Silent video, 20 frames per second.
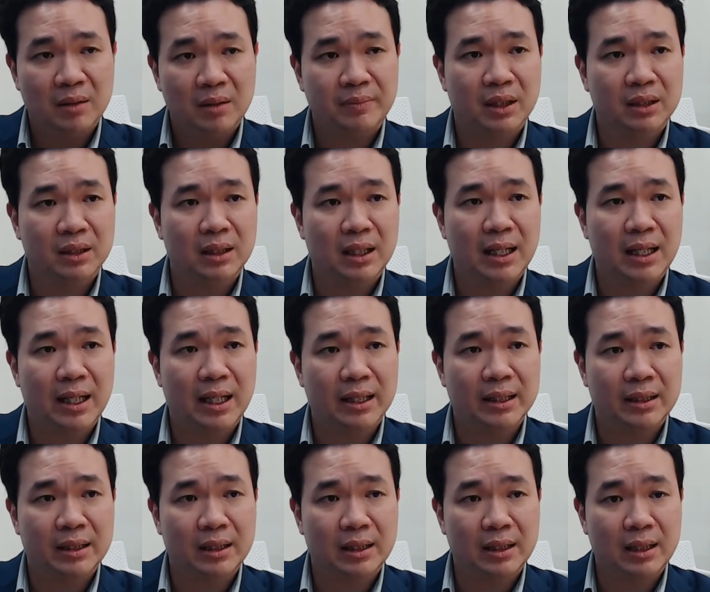But
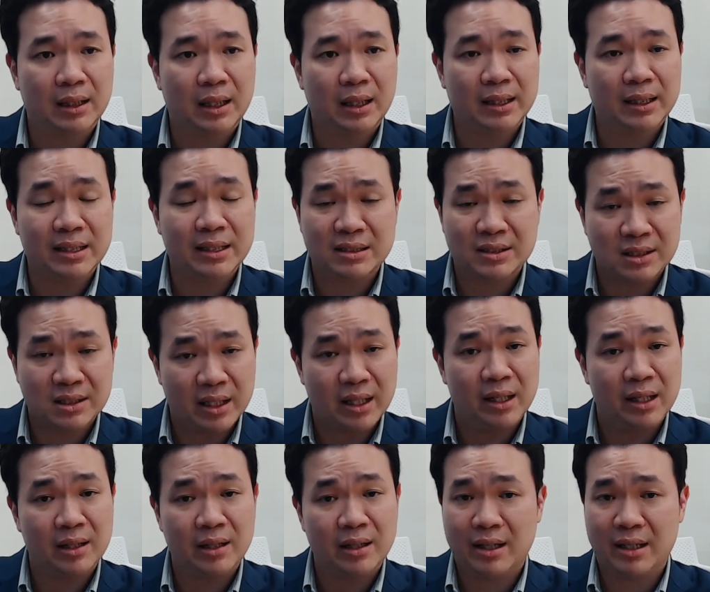I I can
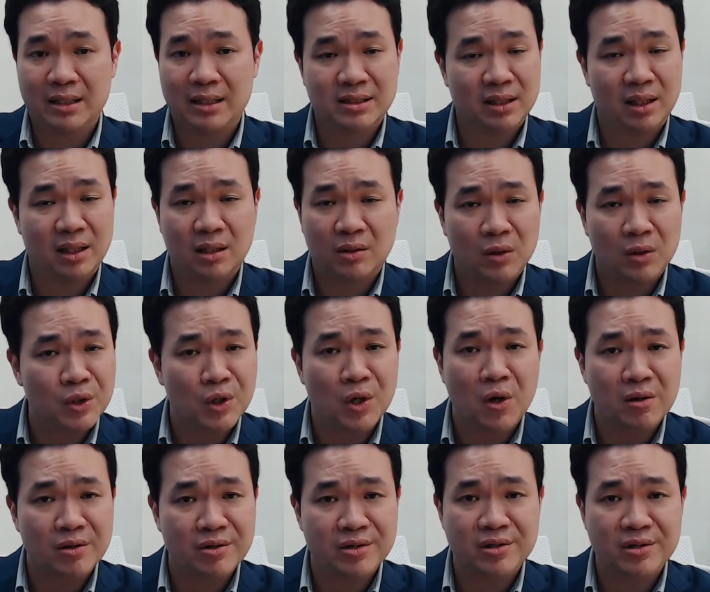say as a Hong
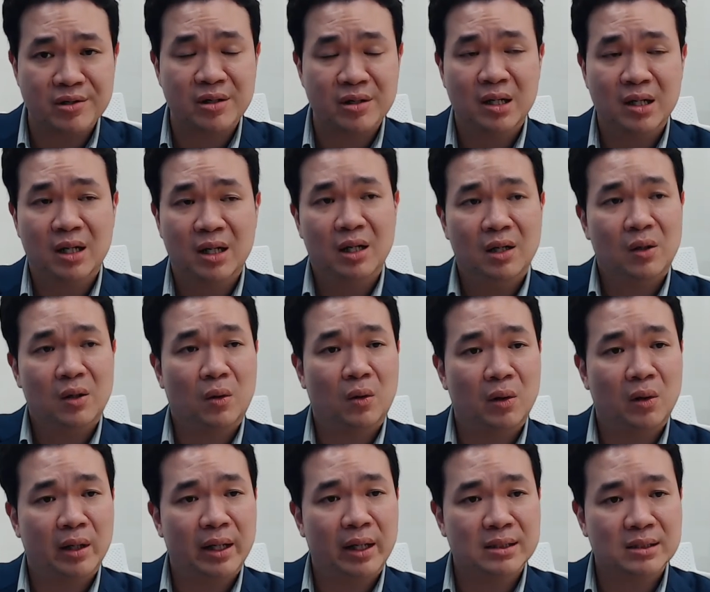Konger
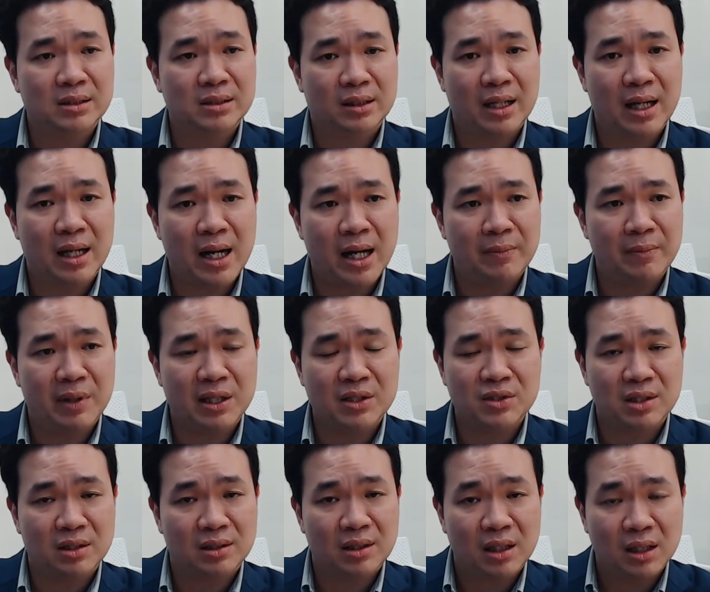or as a guy
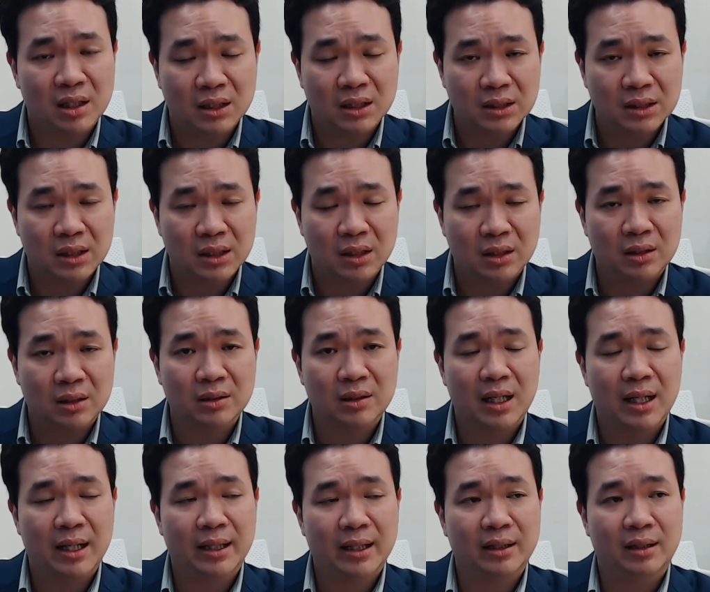based in Hong
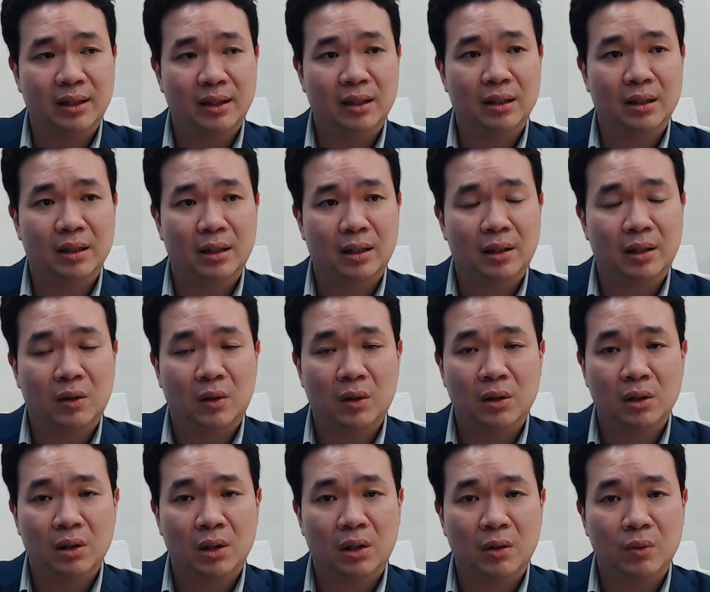Kong, I think uh,
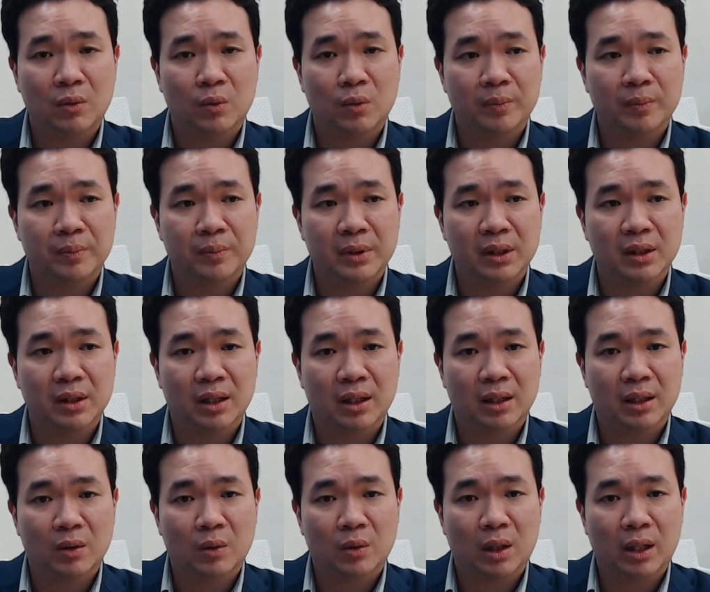Hong Kong would be
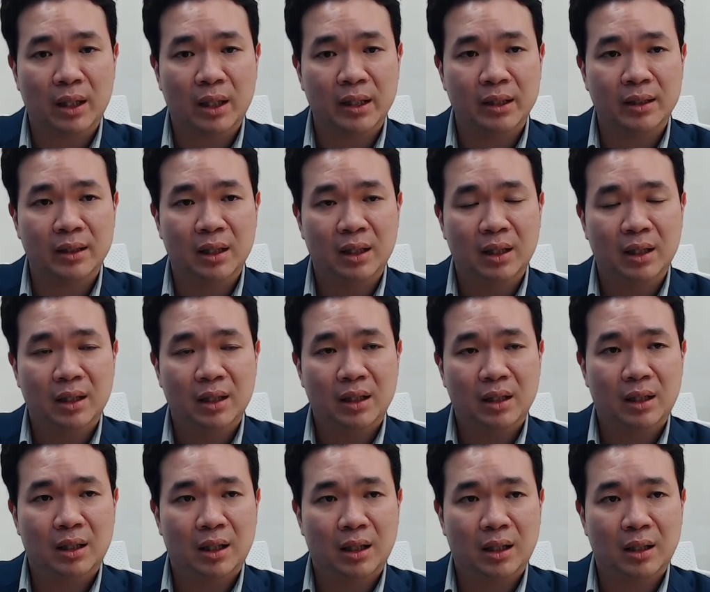uh, quite
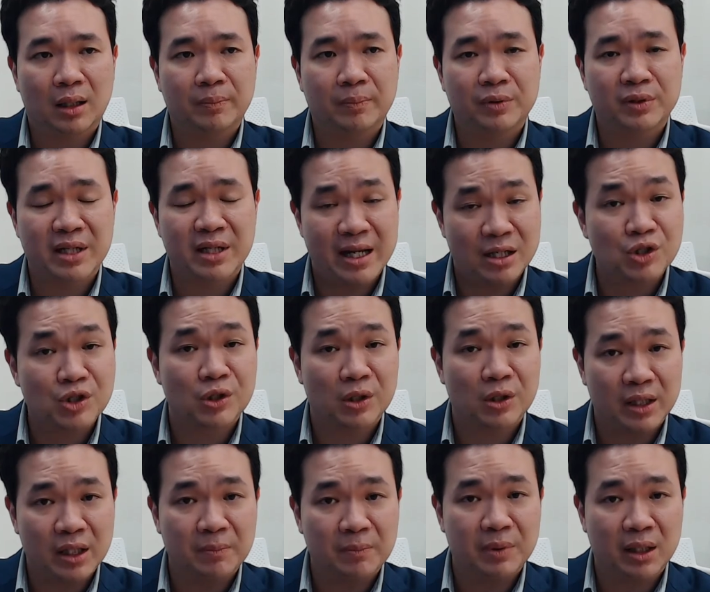uh,
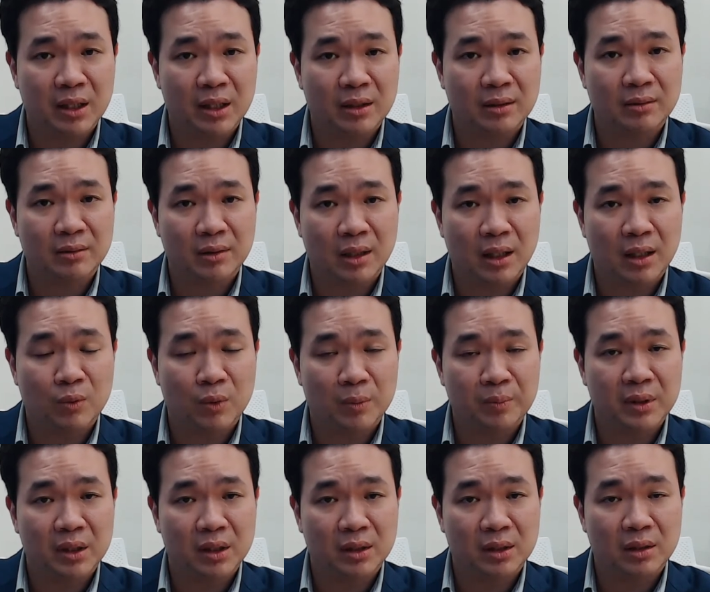potentially being uh,
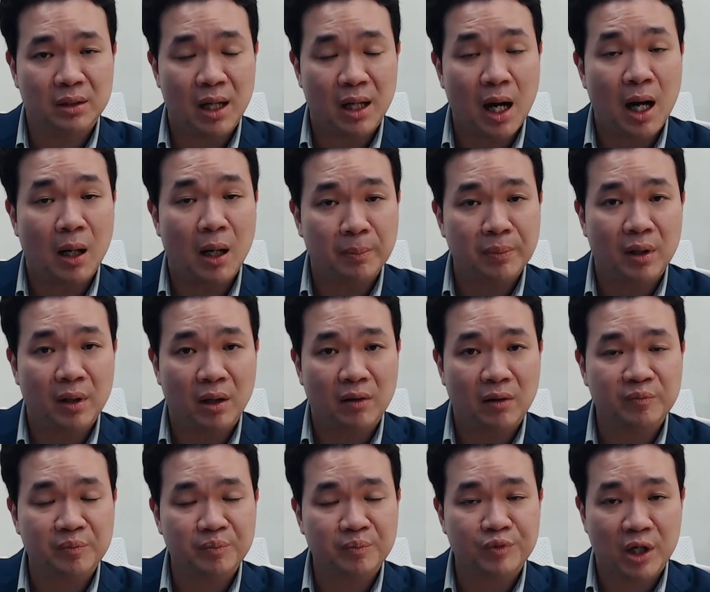would be the hub
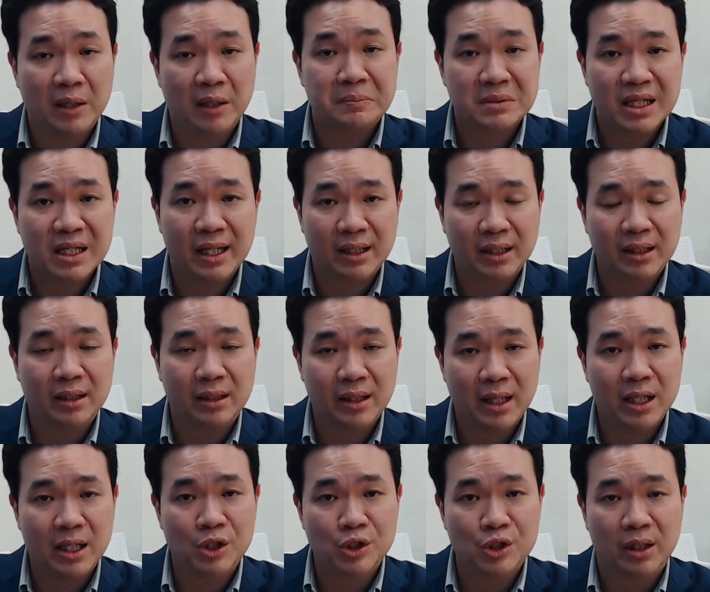of prop tech in
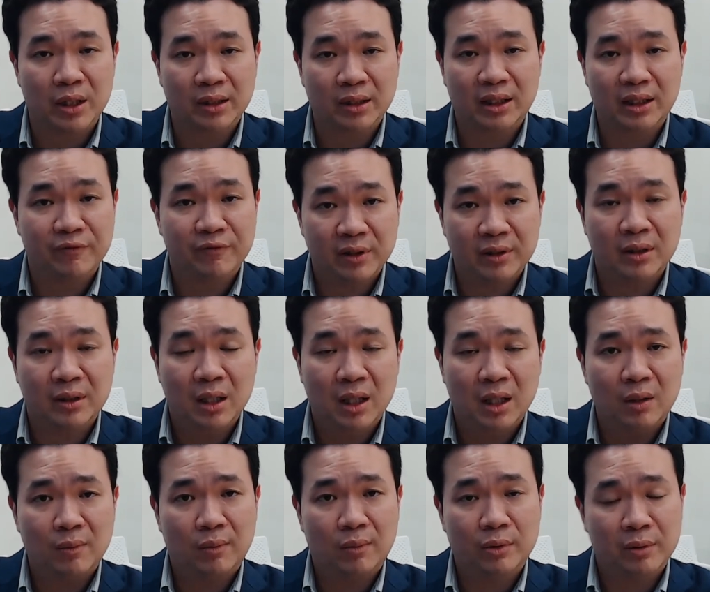Asia, given
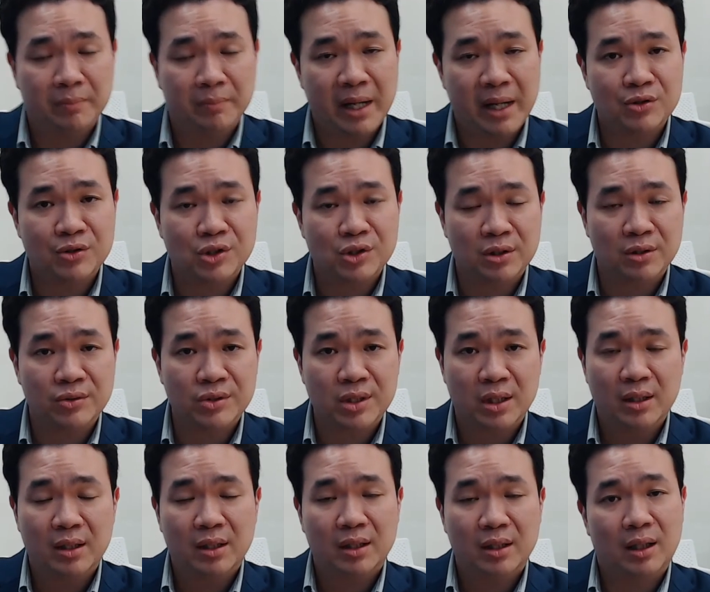what you mentioned
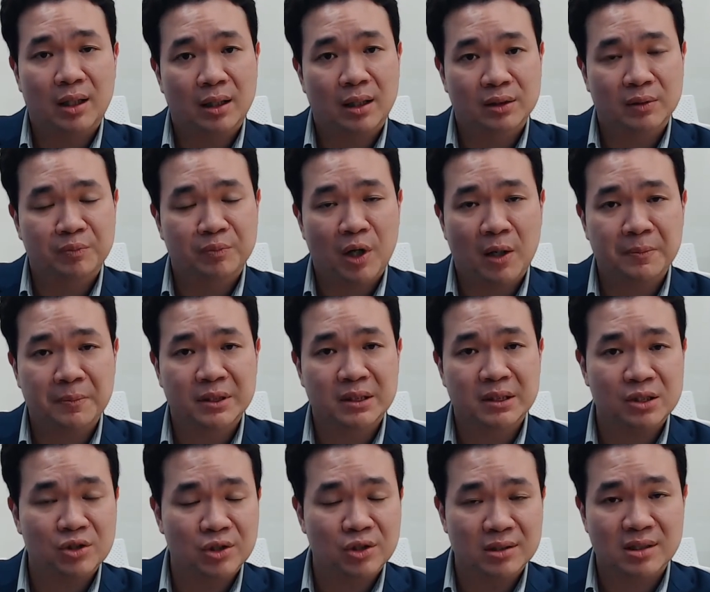uh, the
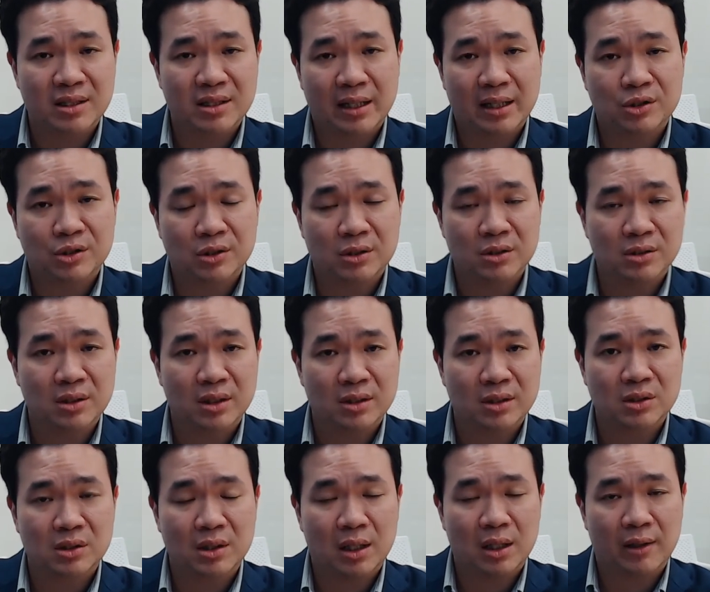property transactions
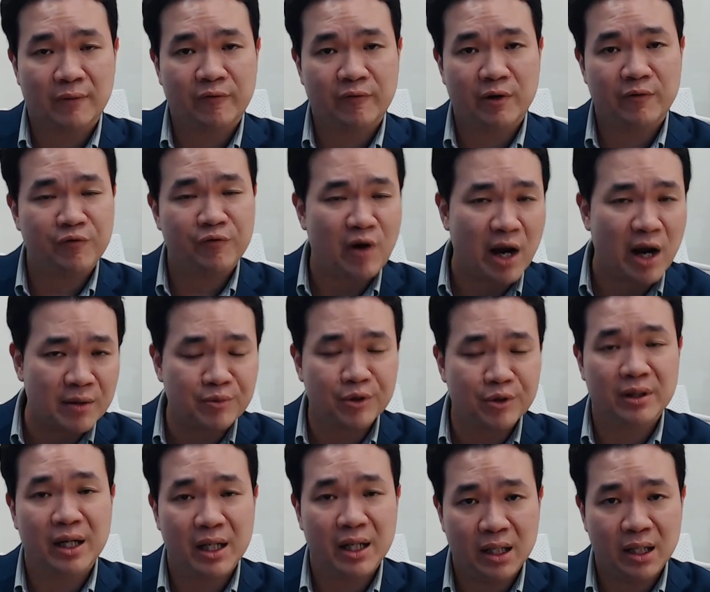is uh, very
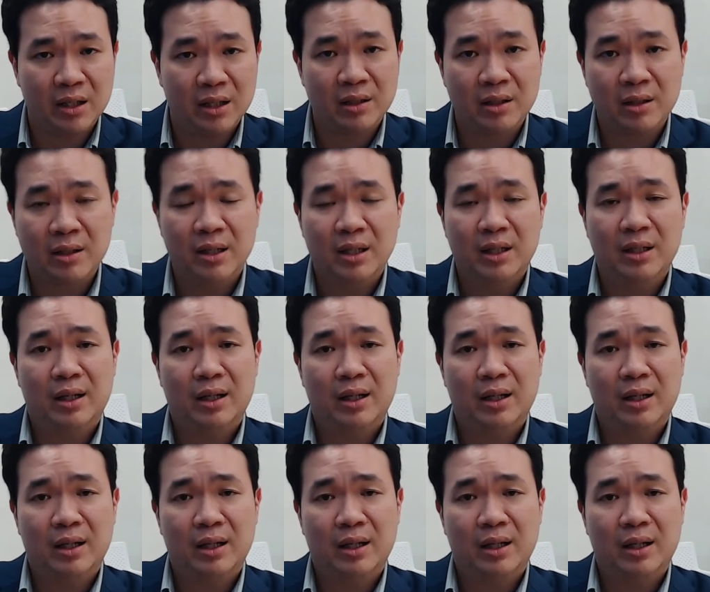vibrant here,